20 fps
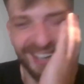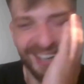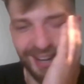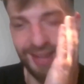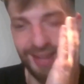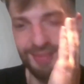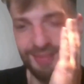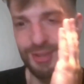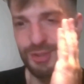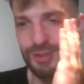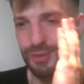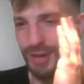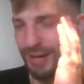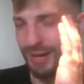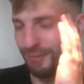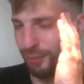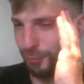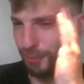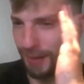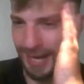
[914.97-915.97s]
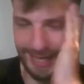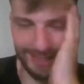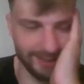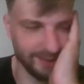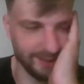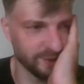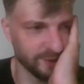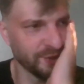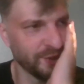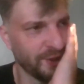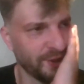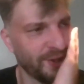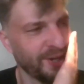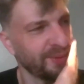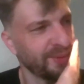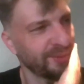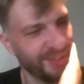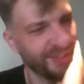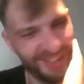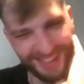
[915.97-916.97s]
Hard to travel back in
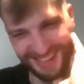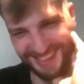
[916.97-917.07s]
time.